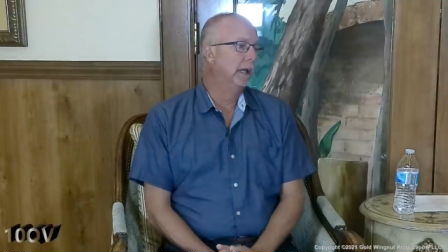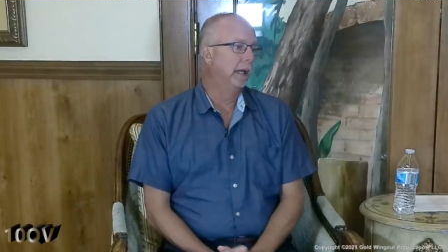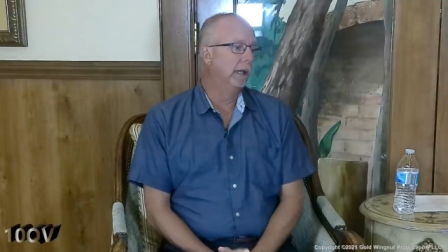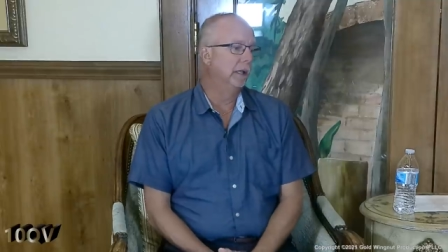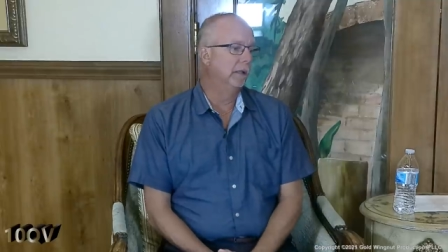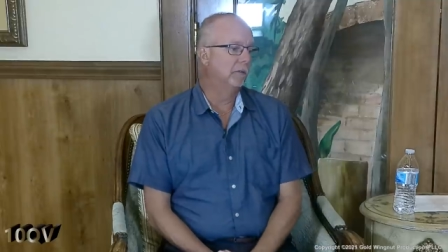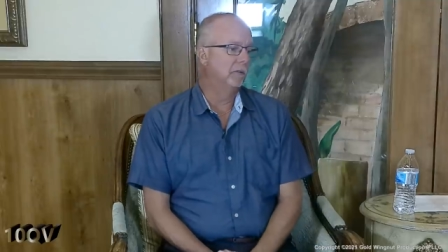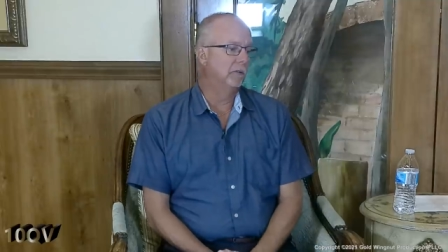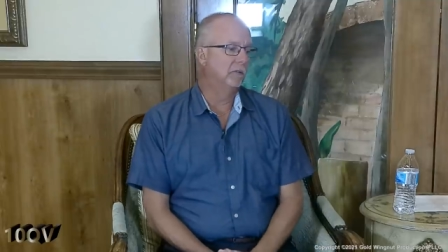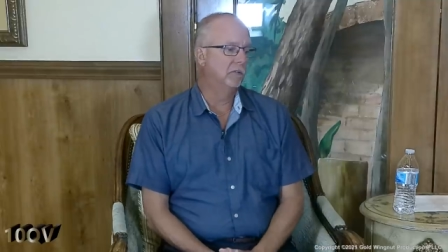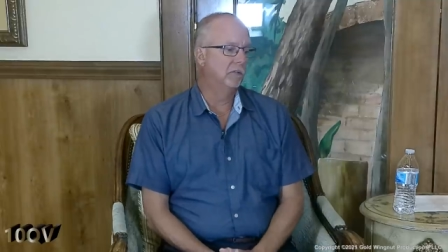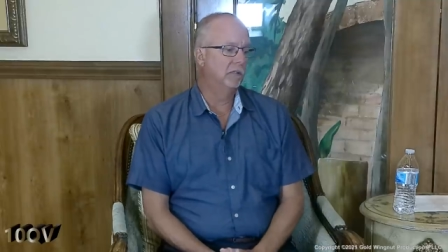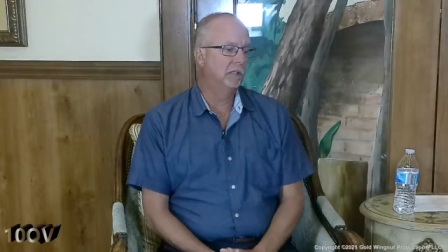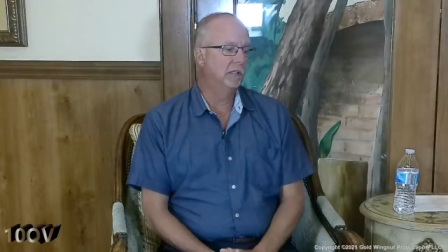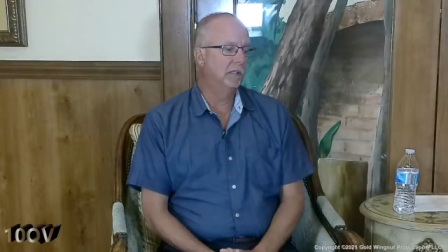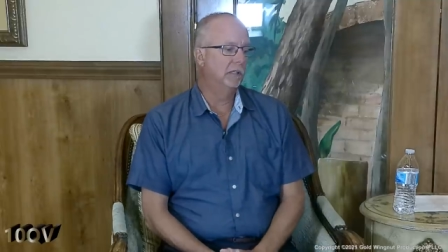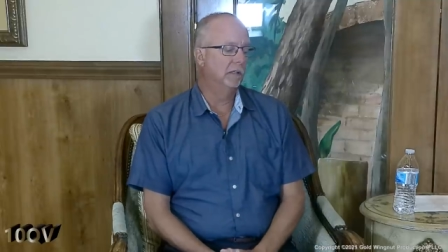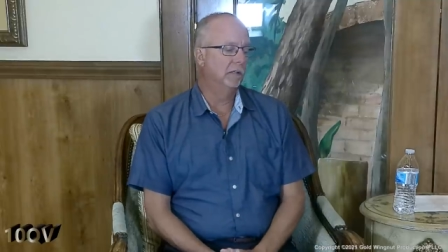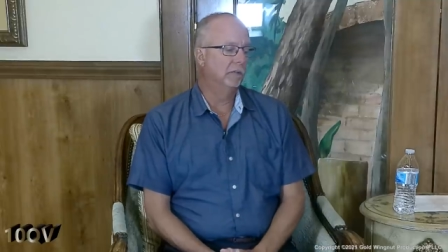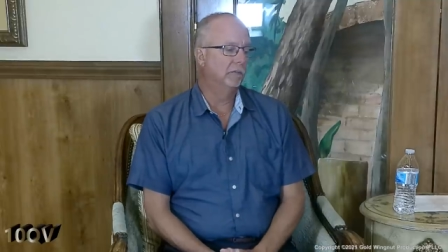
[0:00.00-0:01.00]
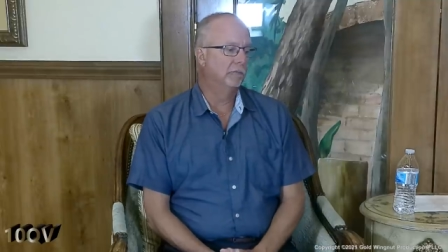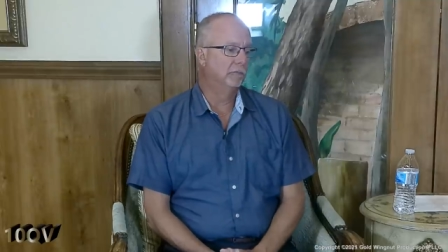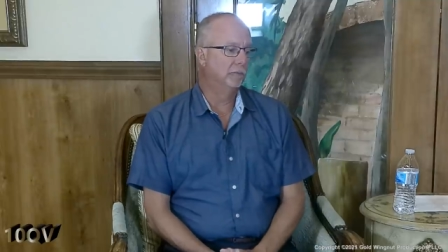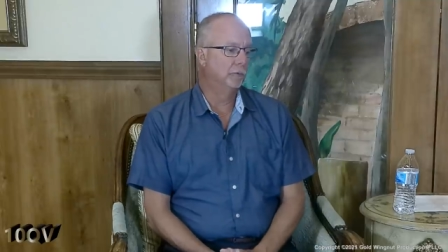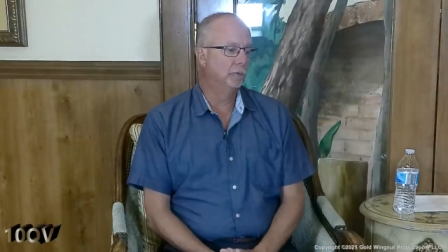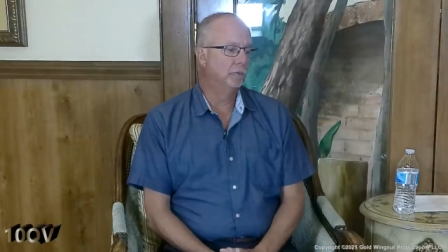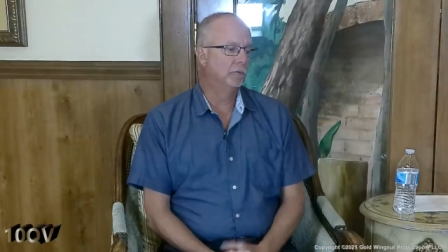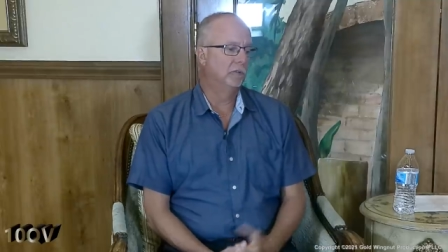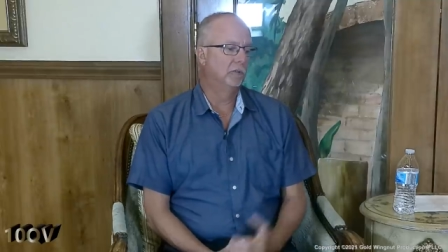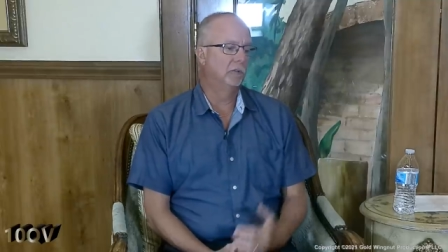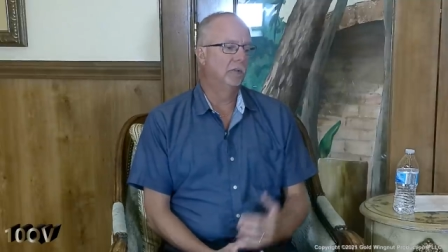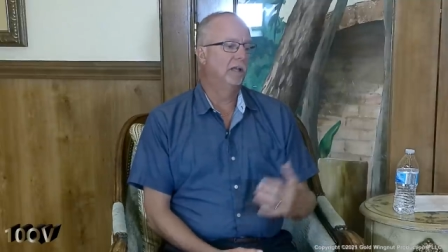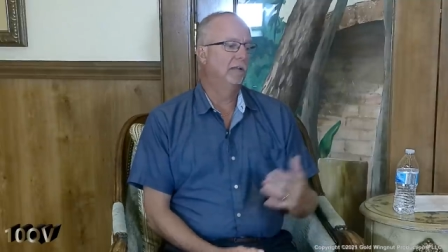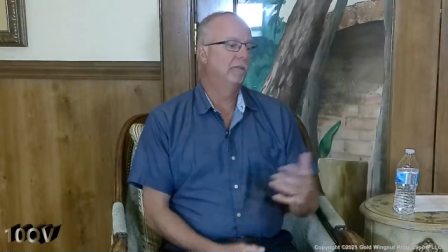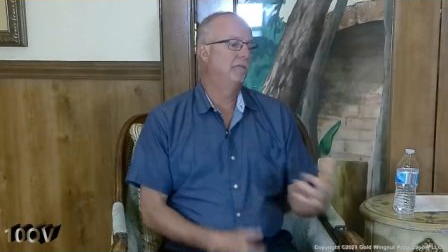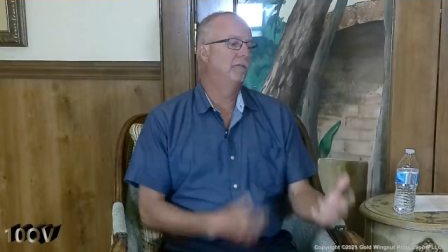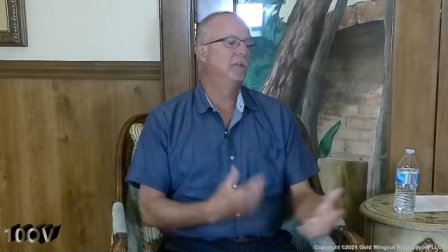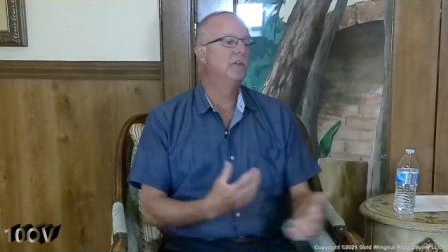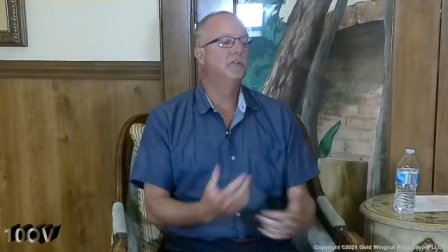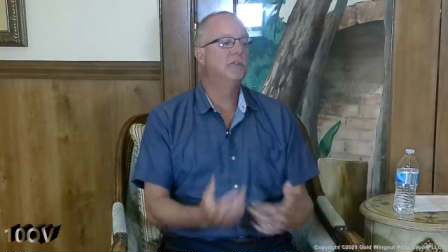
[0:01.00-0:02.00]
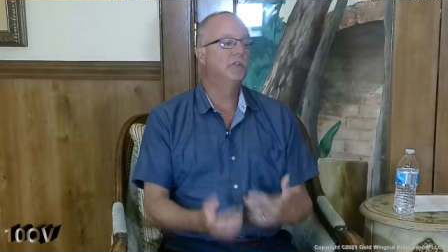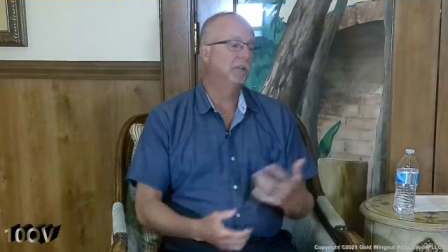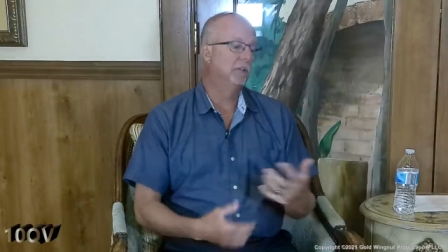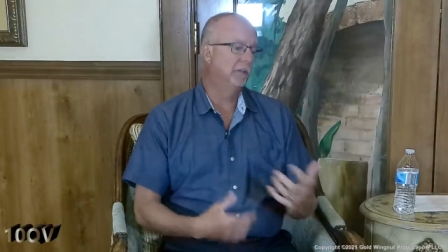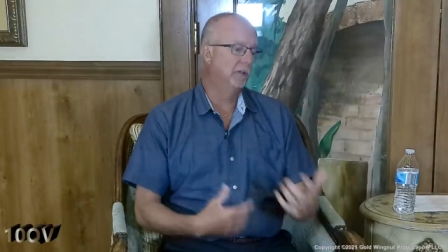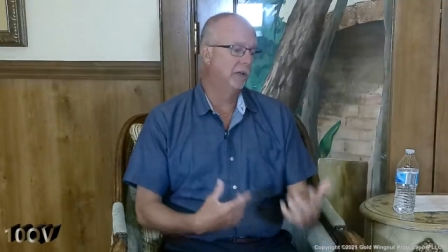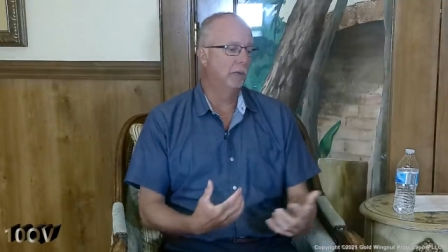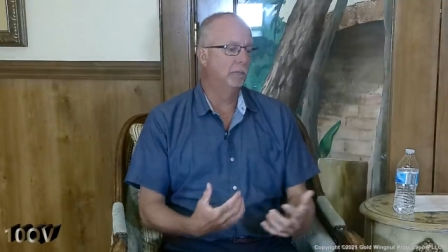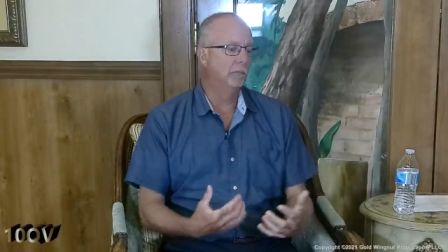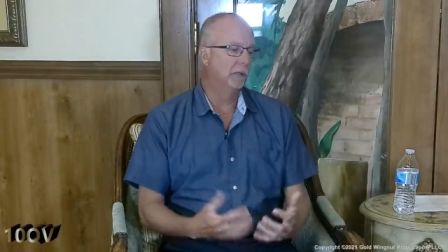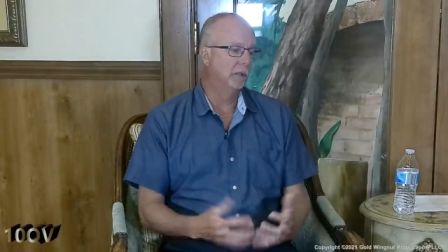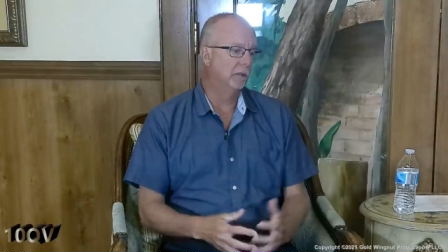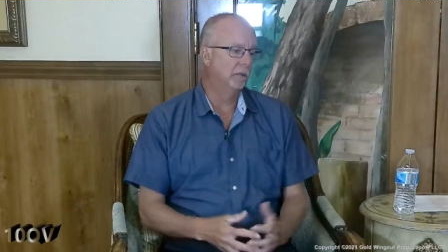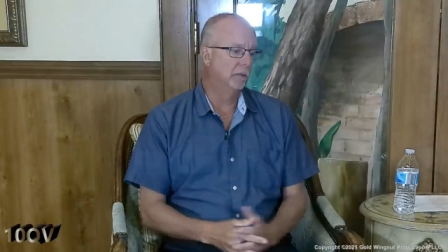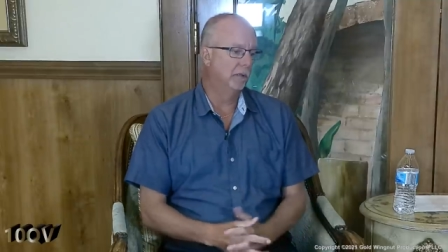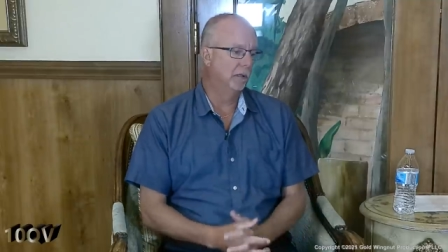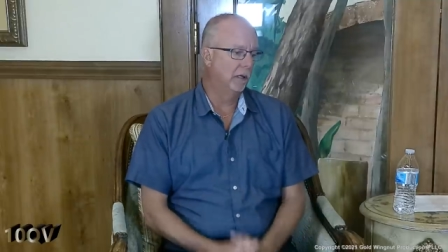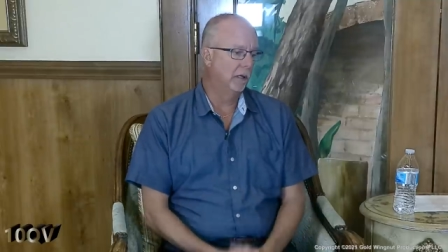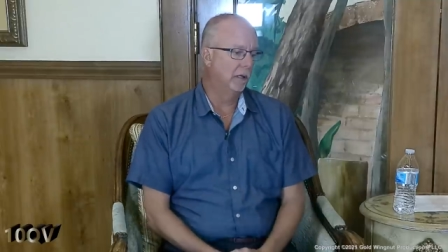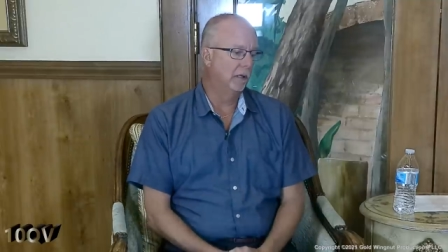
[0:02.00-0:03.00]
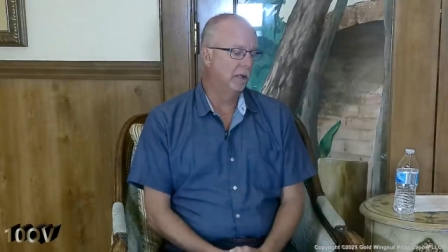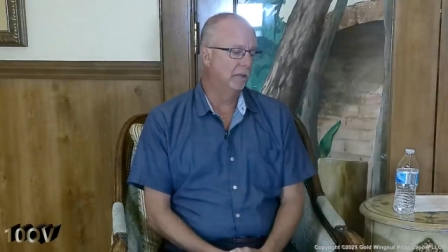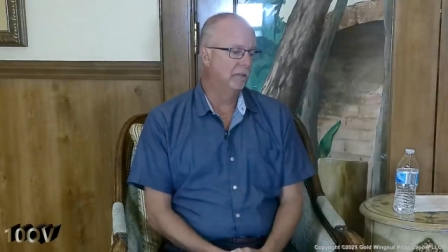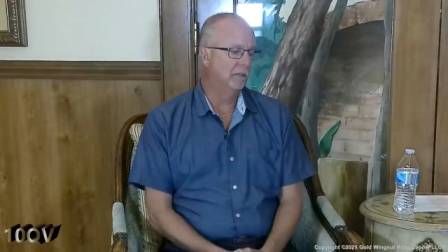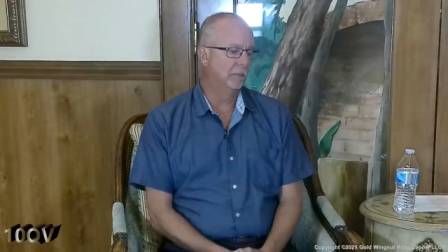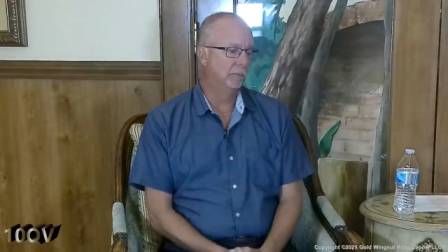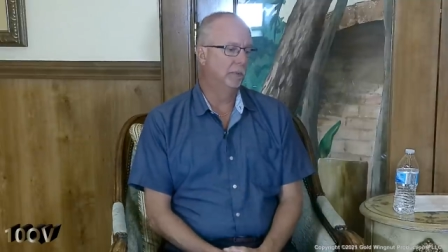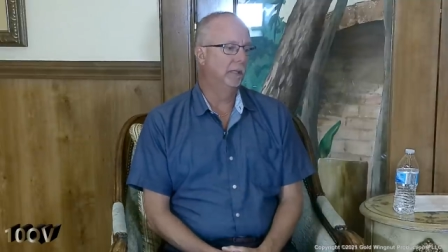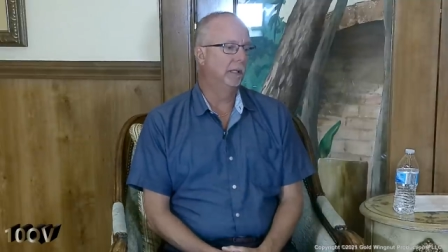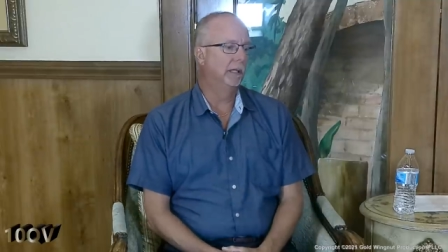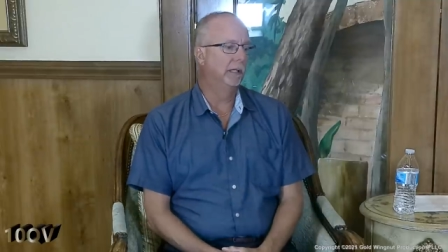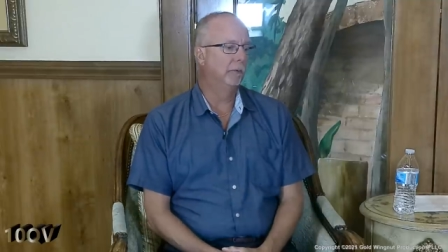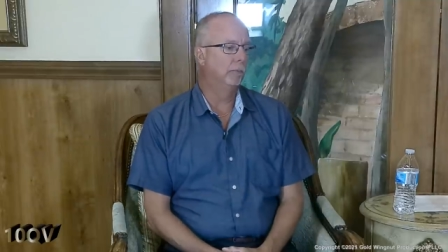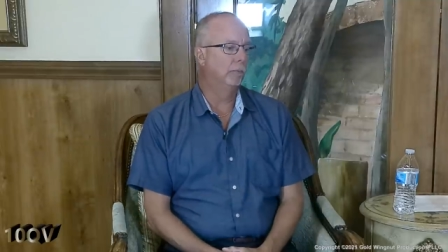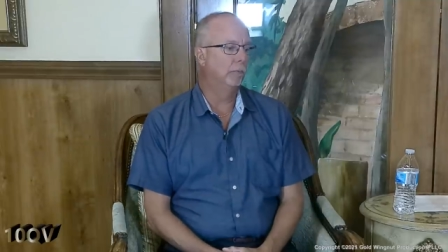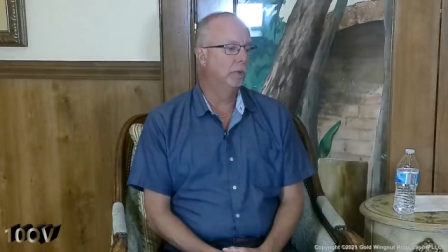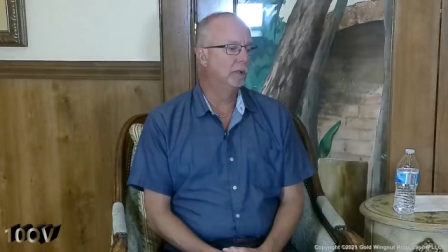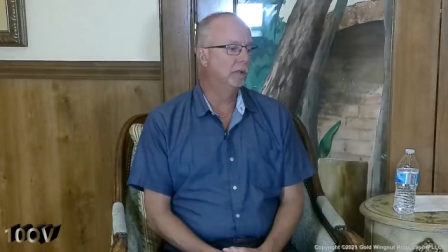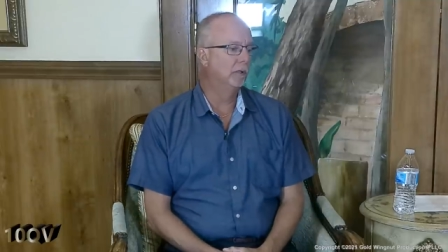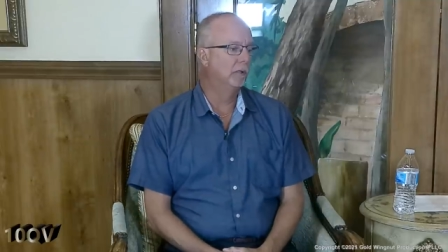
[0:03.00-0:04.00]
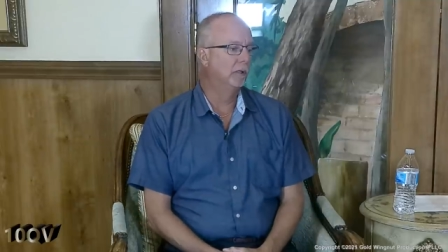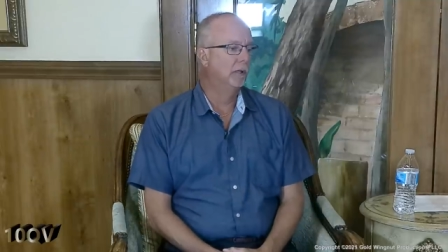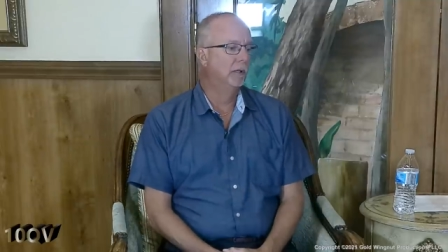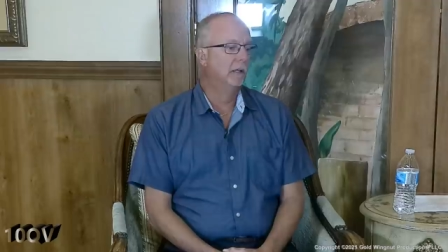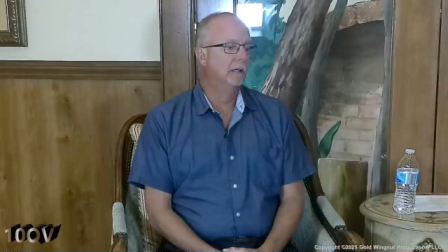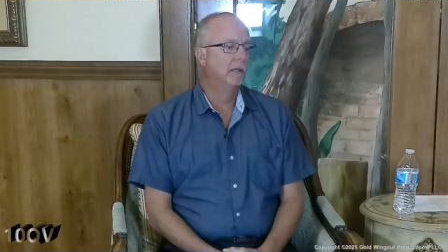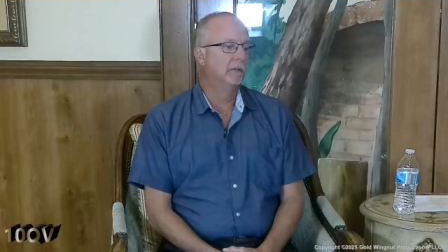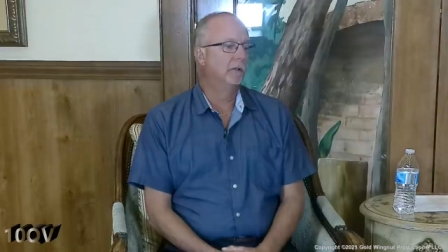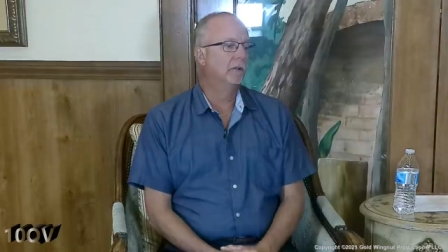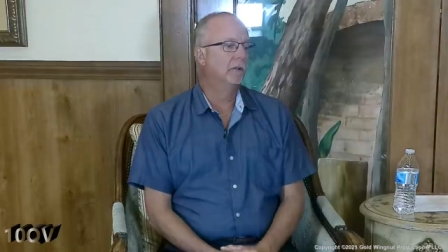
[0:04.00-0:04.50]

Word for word: and to see the fruits of that vision come in, into play with the